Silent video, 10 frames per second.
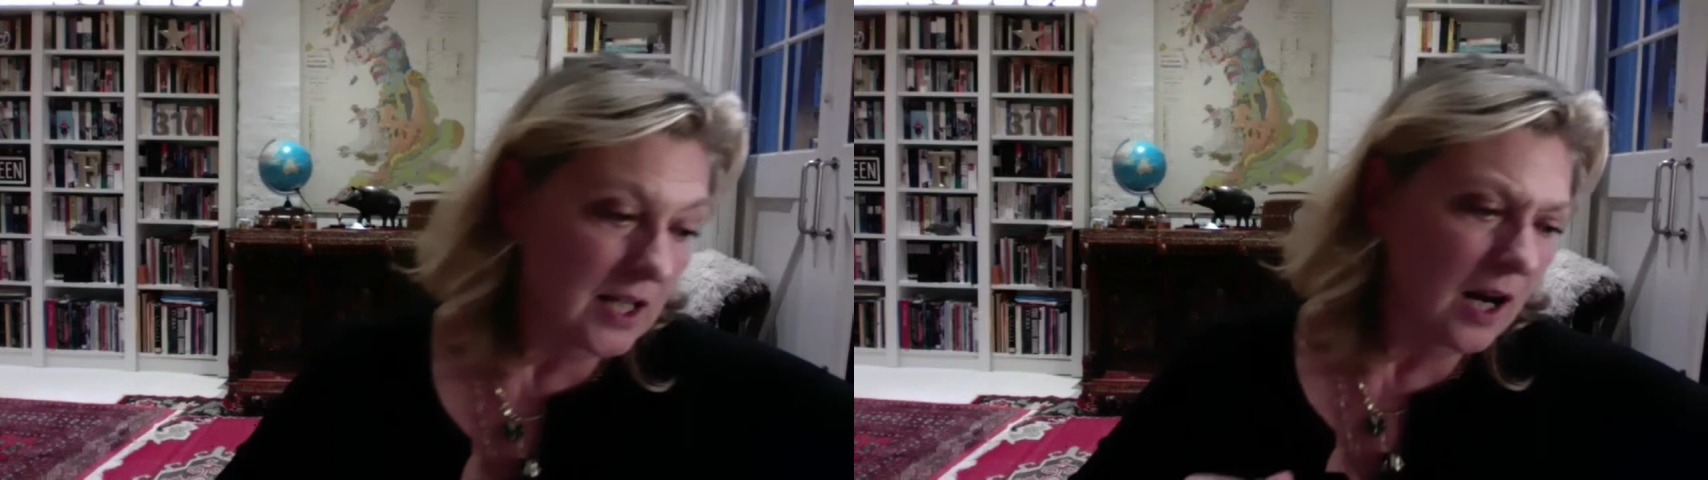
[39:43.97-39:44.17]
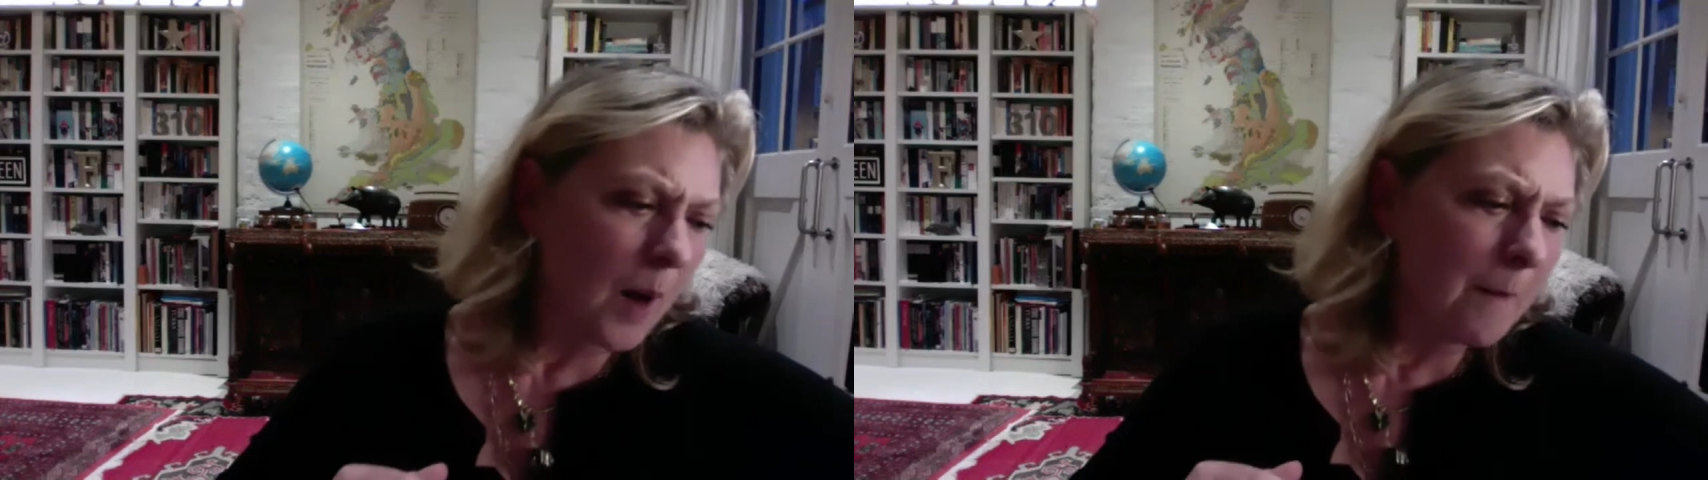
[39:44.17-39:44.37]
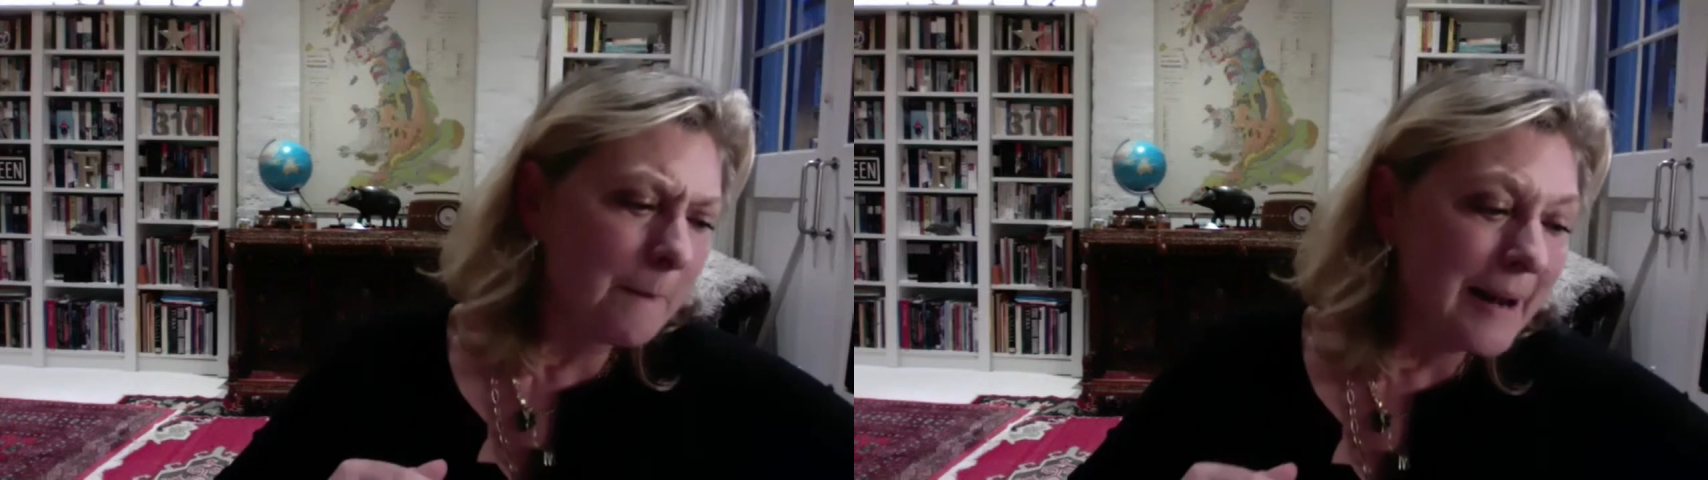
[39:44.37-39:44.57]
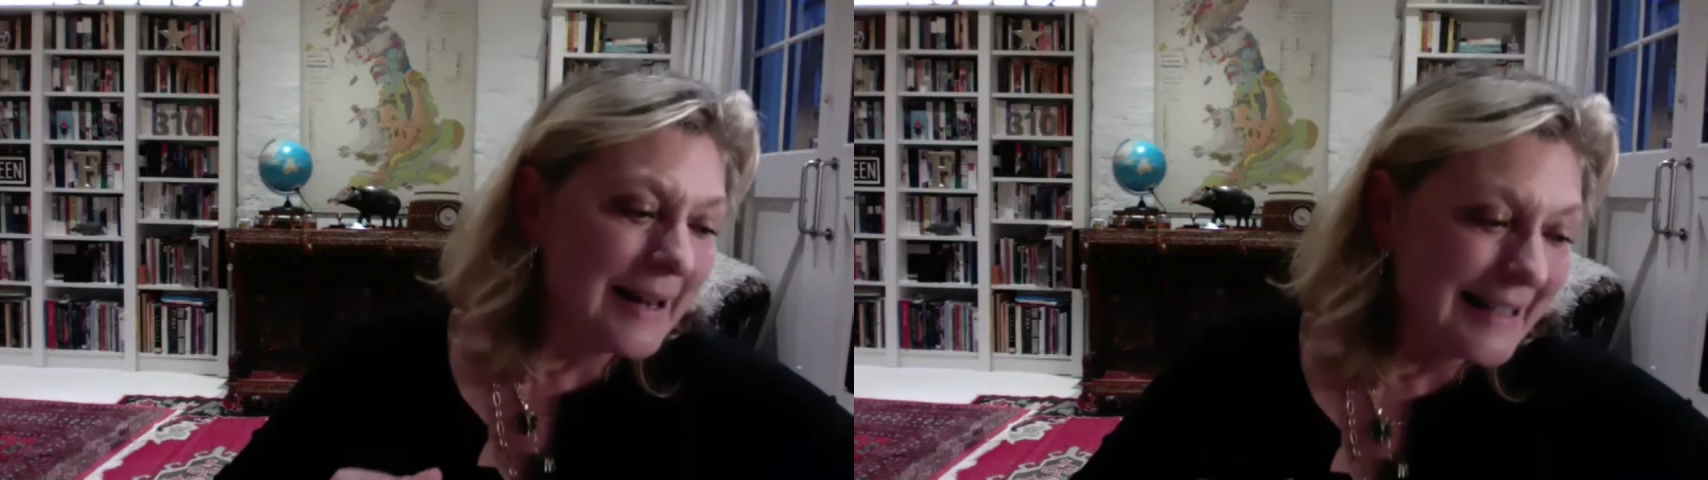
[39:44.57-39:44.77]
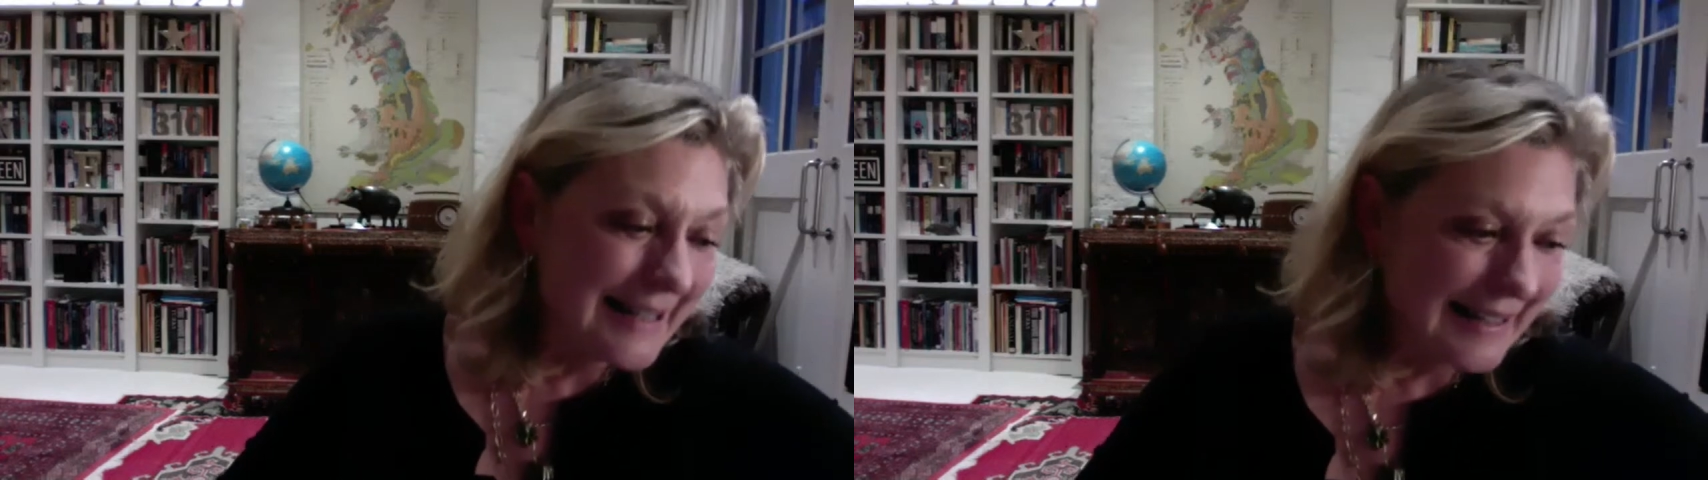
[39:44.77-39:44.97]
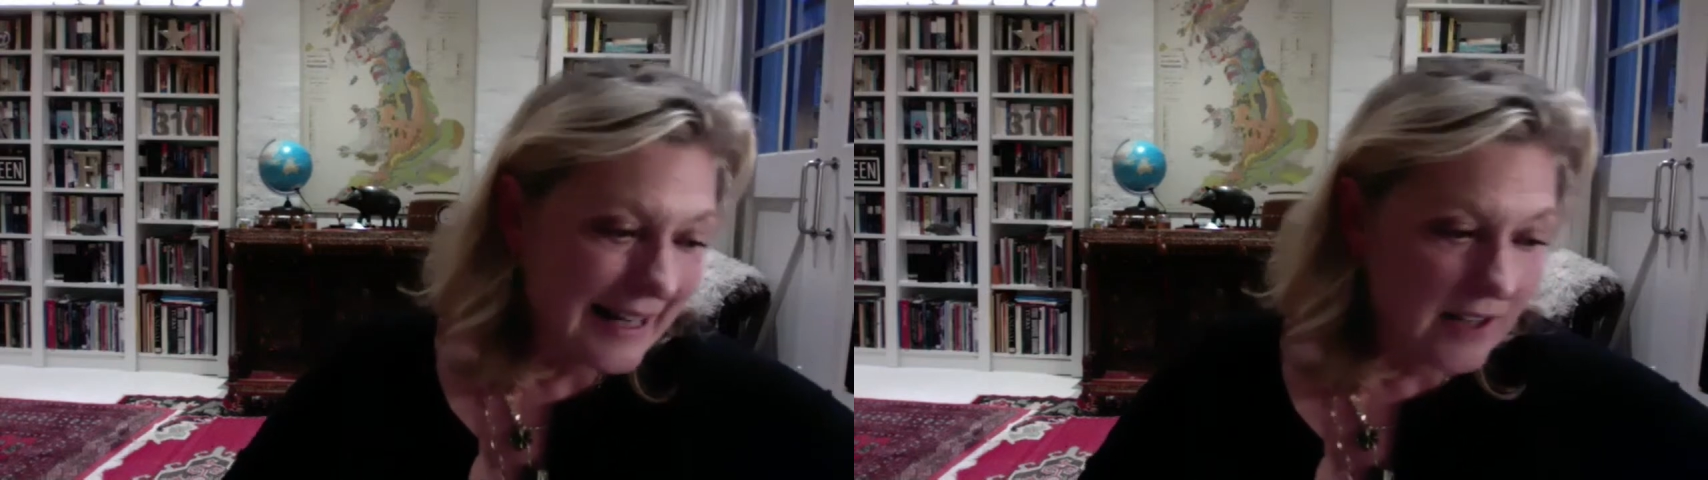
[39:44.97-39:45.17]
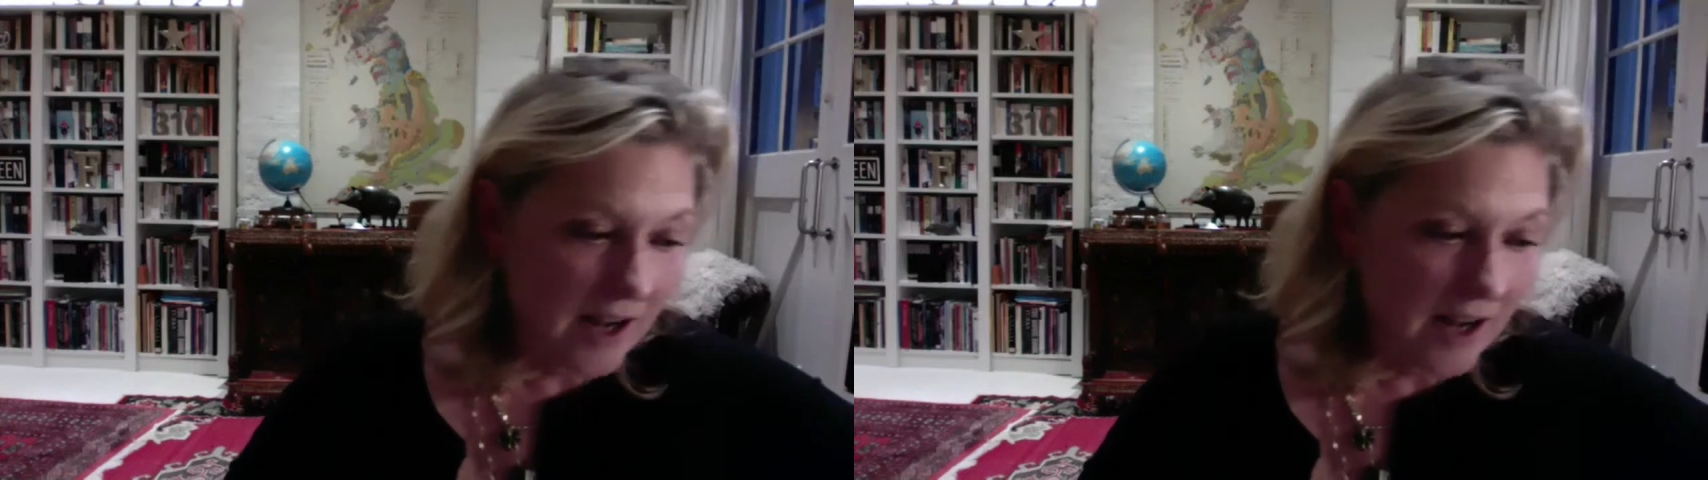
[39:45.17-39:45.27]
a completely and